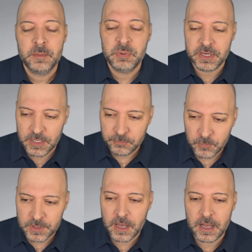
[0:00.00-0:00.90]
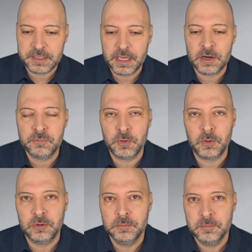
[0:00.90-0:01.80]
But if we're not
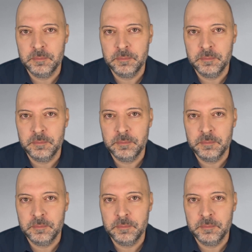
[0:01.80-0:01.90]
careful,